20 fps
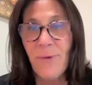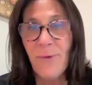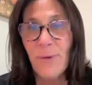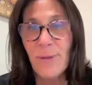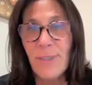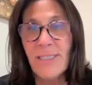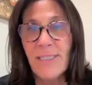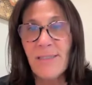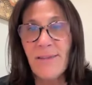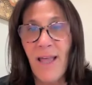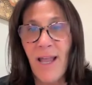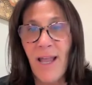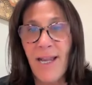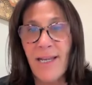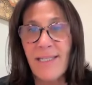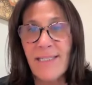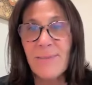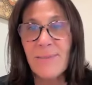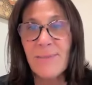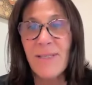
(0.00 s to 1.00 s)
first in
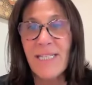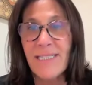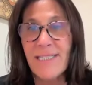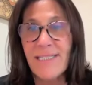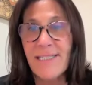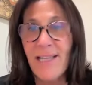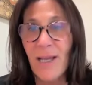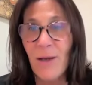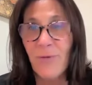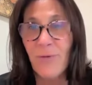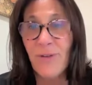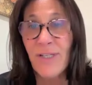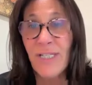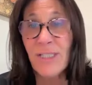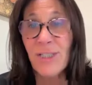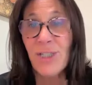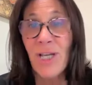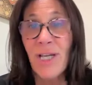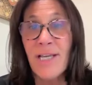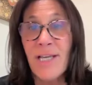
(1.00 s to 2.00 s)
line is being
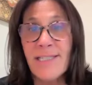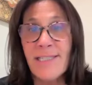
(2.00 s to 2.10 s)
selfish,